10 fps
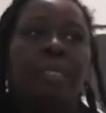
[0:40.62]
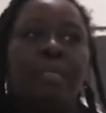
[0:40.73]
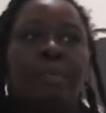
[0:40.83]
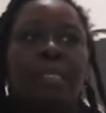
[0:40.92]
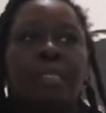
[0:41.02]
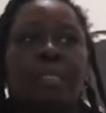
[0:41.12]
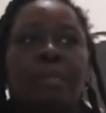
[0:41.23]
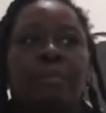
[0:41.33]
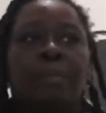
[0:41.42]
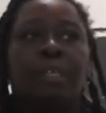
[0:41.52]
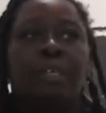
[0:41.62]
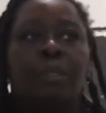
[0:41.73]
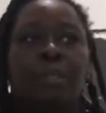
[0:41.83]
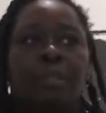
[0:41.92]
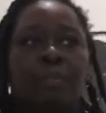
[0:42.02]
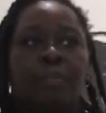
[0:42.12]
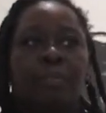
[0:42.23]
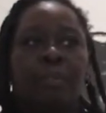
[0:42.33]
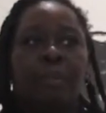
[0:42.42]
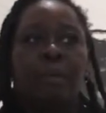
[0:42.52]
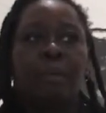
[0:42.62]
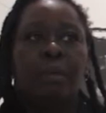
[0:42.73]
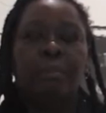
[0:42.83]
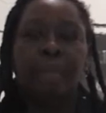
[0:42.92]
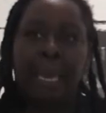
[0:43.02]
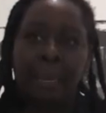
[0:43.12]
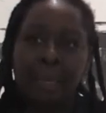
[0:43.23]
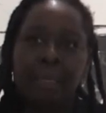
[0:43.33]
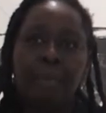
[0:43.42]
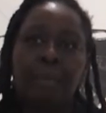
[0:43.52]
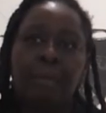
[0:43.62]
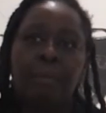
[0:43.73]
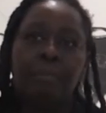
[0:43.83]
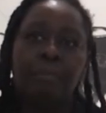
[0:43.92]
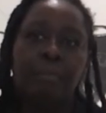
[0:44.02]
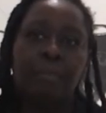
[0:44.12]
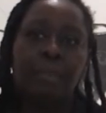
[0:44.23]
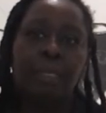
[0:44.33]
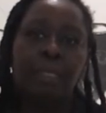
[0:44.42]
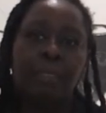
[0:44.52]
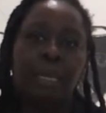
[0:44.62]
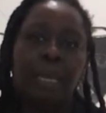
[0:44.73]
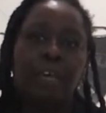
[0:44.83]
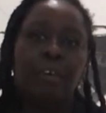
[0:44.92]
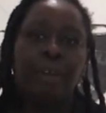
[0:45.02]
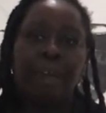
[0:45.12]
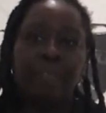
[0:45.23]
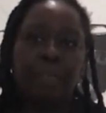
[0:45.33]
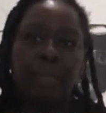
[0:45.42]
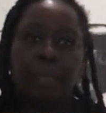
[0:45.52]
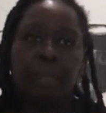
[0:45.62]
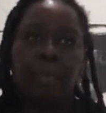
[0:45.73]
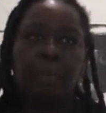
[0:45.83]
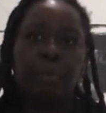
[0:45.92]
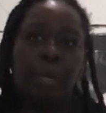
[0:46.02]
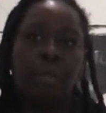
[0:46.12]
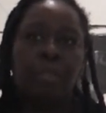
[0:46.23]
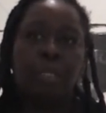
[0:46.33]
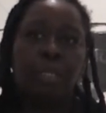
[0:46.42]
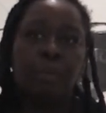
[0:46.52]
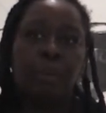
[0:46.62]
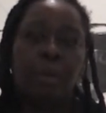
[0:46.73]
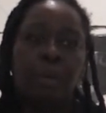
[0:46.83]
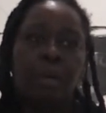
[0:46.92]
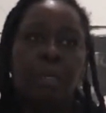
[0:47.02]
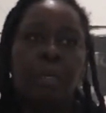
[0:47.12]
of his use of black, his kind of graphic approach to his work.